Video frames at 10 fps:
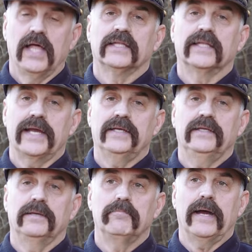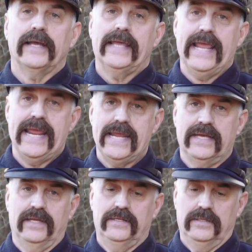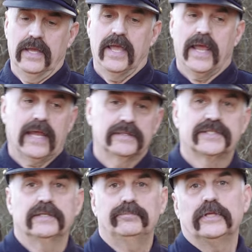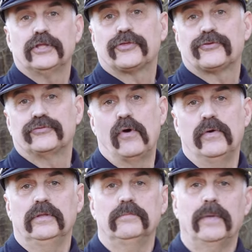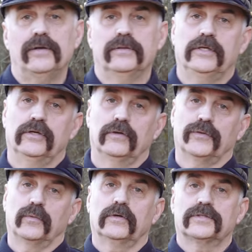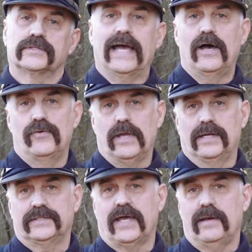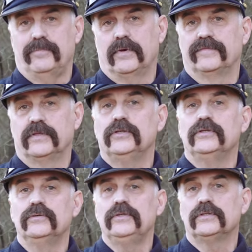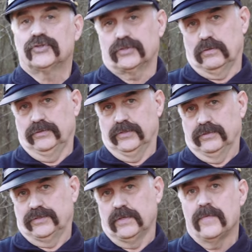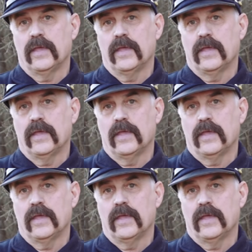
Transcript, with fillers: lighting them by hand, and simply throwing them out of the earthworks down on top of the Union soldiers.